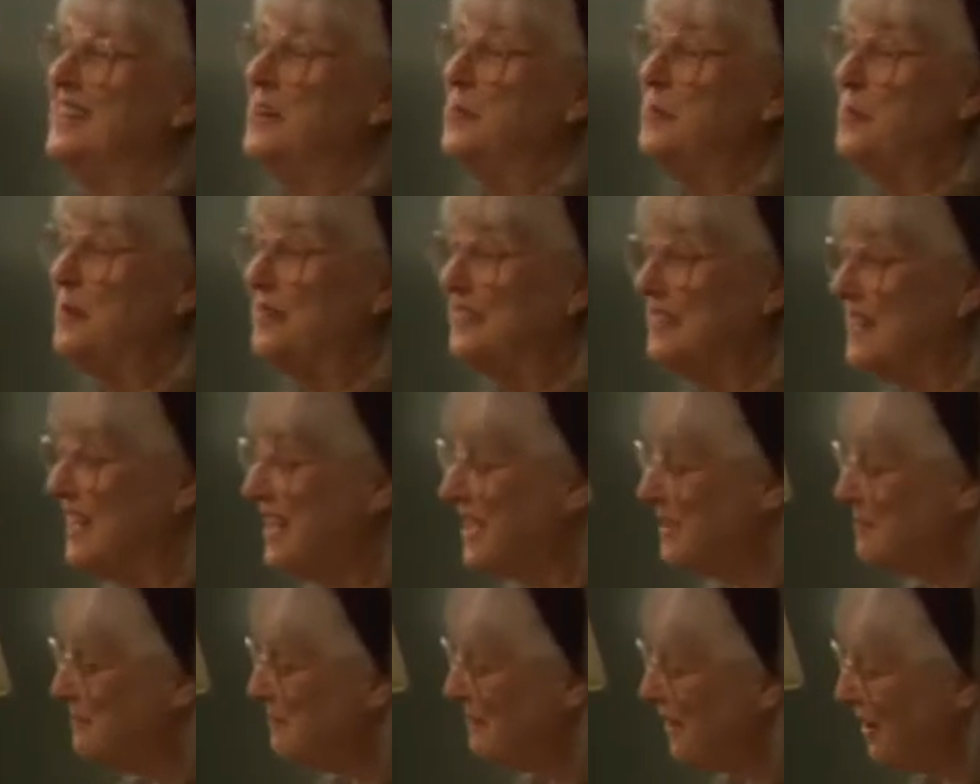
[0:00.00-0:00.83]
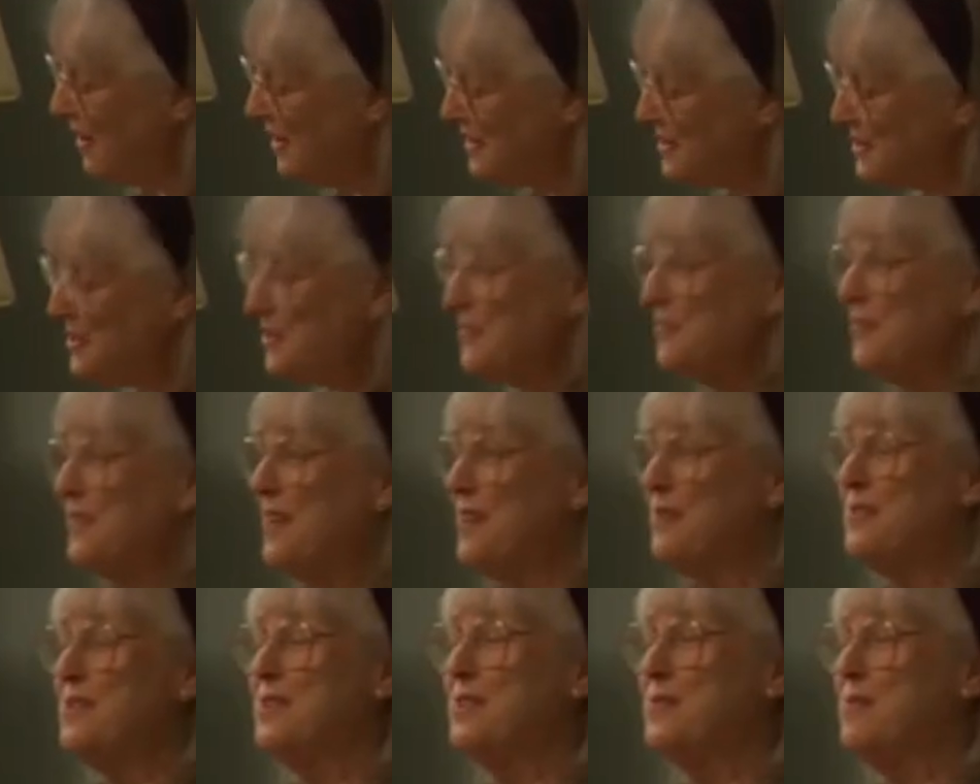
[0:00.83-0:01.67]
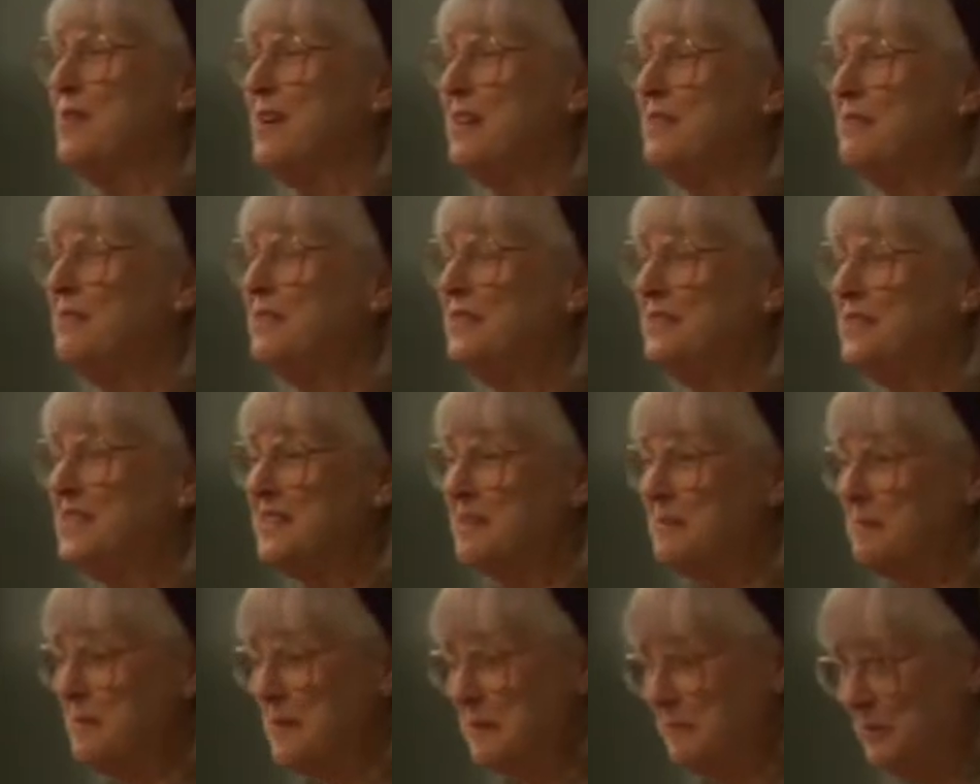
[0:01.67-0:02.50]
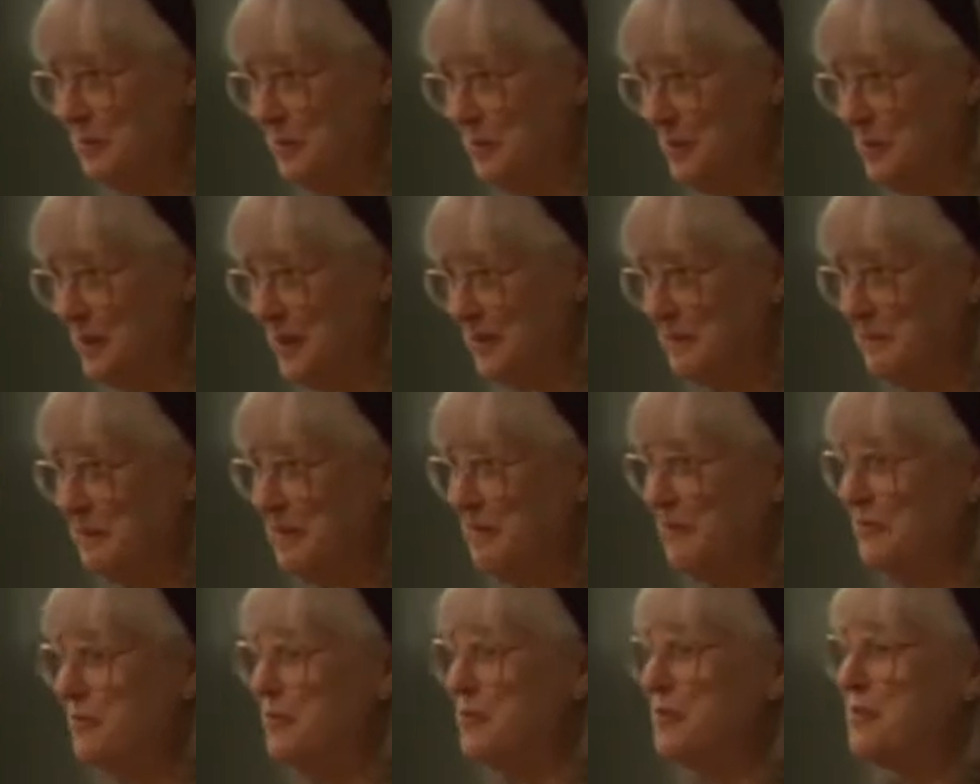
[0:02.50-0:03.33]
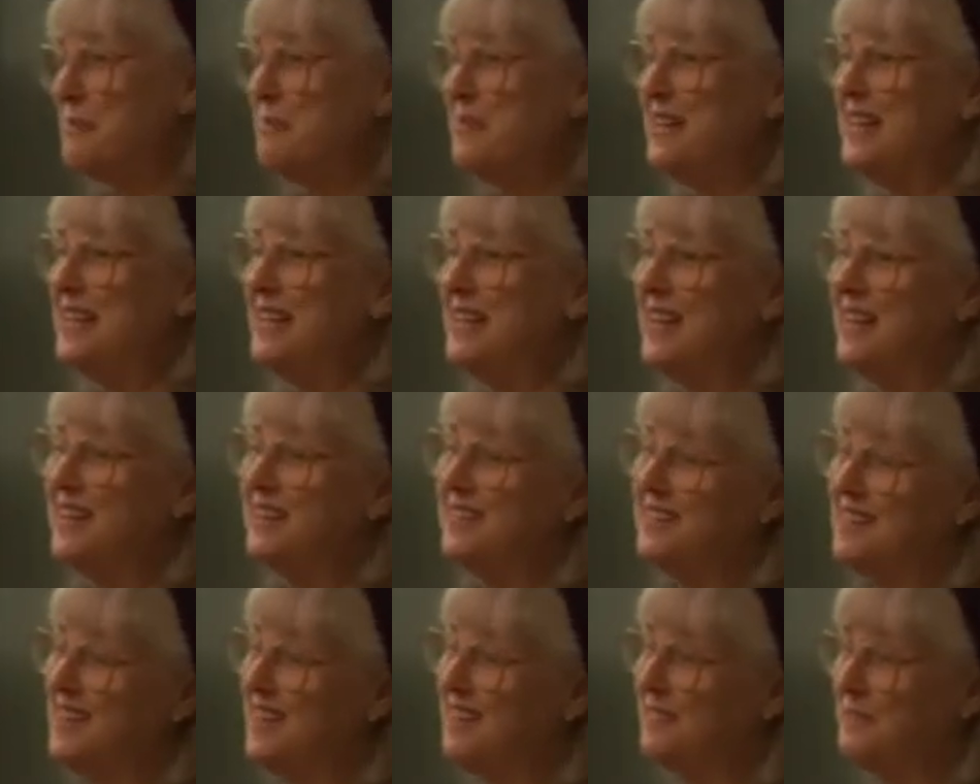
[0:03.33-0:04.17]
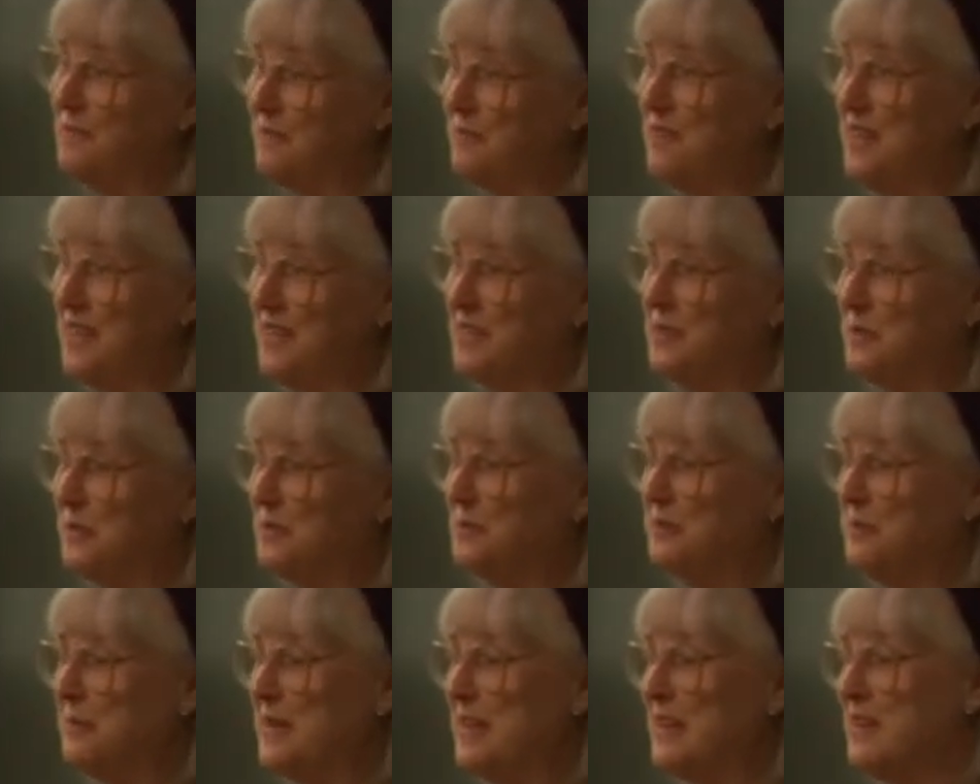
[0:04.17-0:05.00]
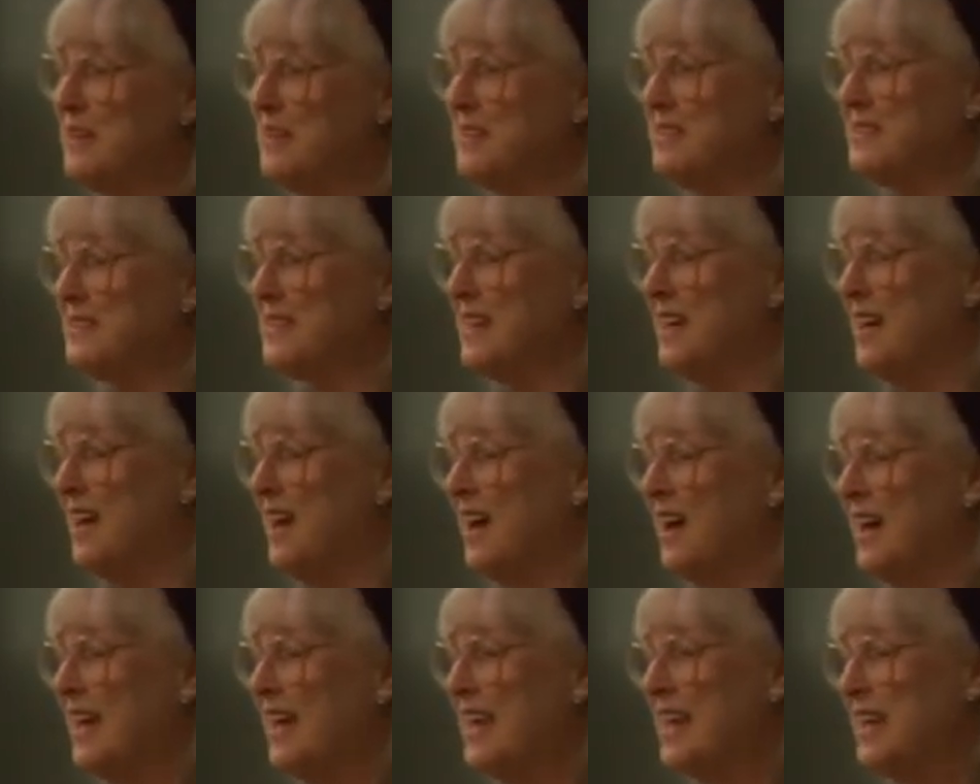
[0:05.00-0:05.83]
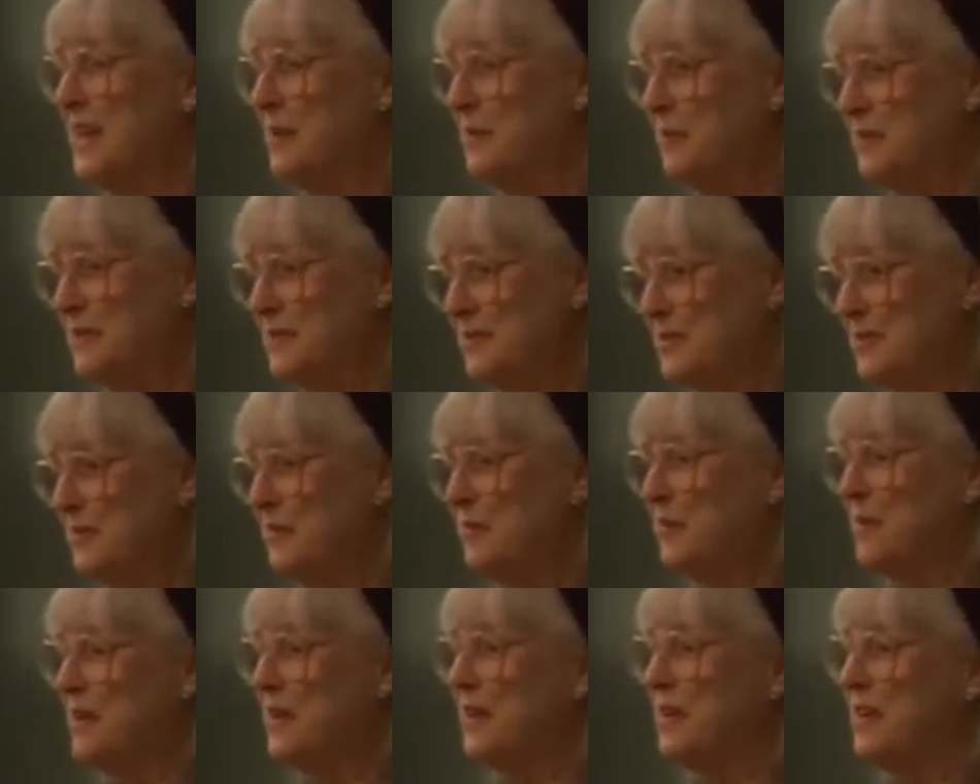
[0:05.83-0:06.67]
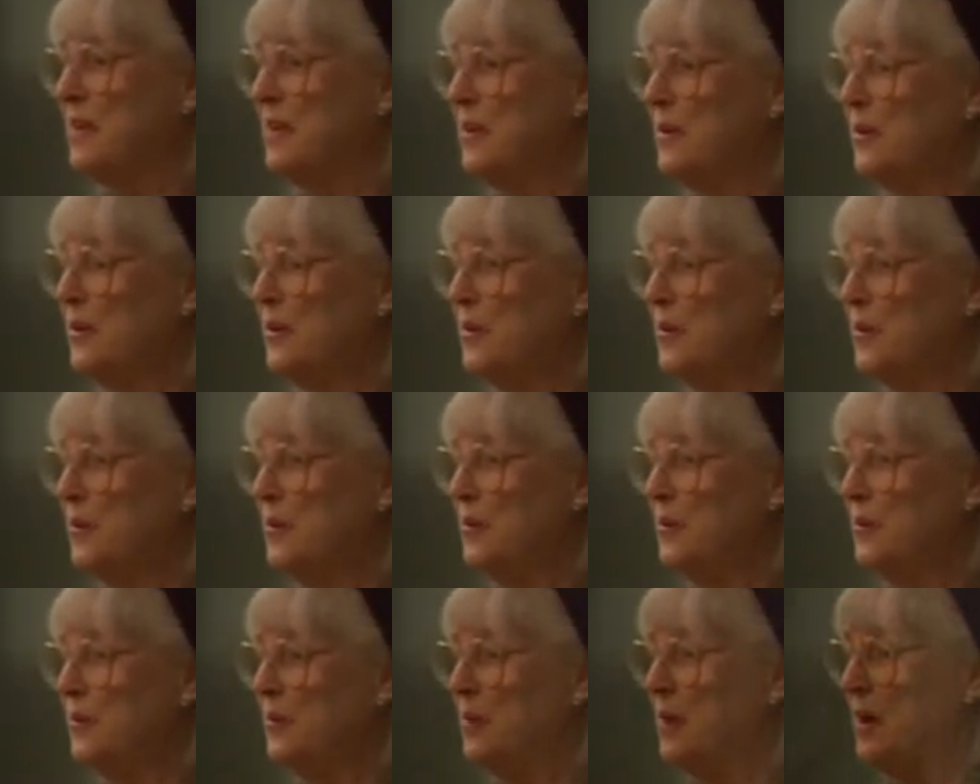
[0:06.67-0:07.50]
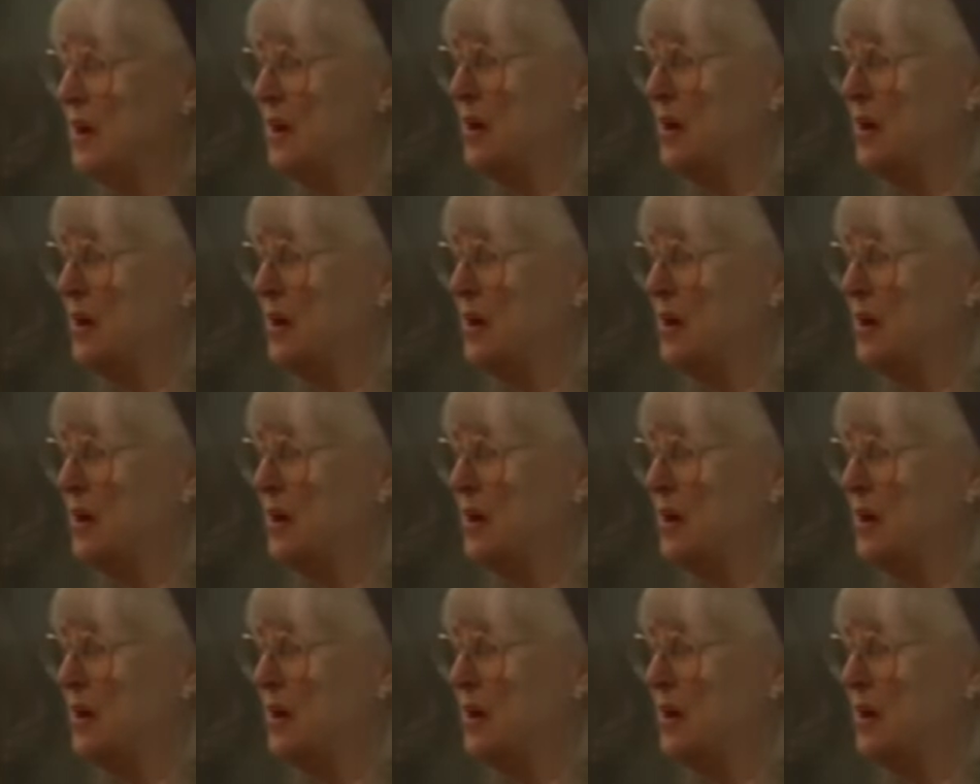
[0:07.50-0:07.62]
Well, I'm also very grateful to the people who went before me and to Dr. Feingold, because he was the one who